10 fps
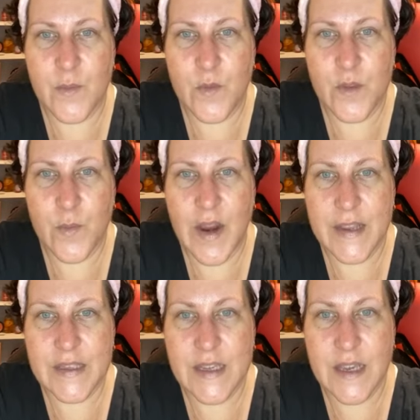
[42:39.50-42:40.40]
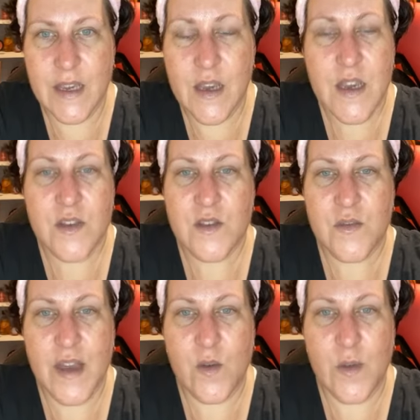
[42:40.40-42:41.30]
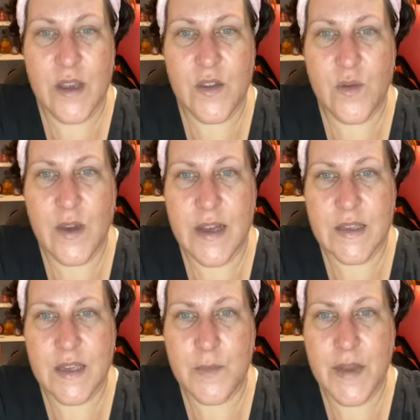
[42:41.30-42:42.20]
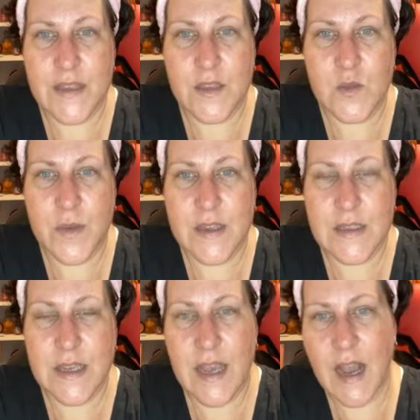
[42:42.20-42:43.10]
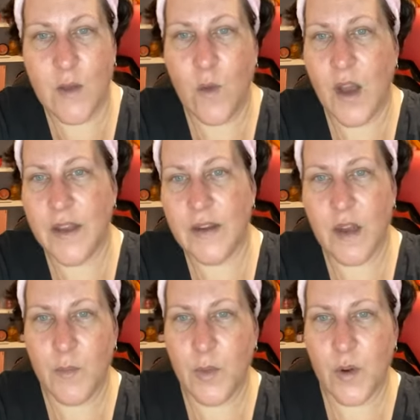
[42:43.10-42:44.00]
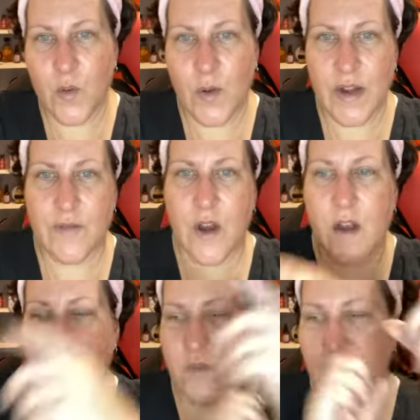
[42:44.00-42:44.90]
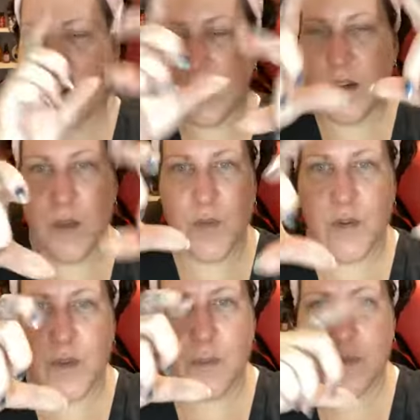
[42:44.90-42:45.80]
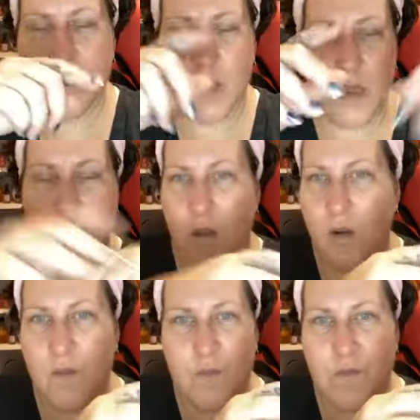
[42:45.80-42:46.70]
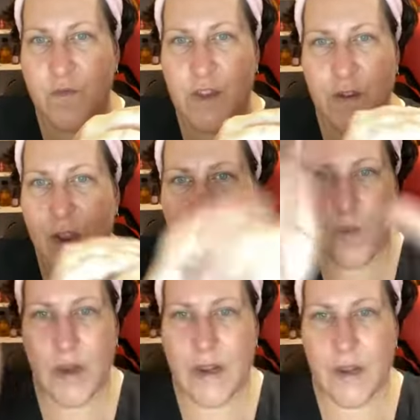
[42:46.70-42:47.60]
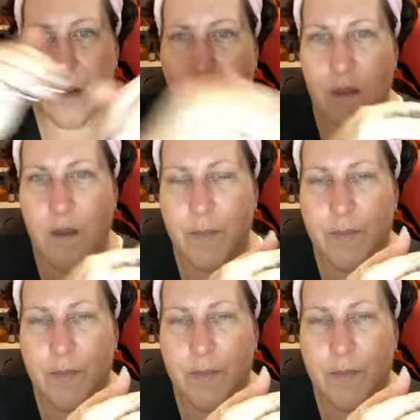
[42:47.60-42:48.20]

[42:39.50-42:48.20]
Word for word: with pricing, so that way you guys can message me and say, I want number, whatever. I'll try to number them or figure out a way to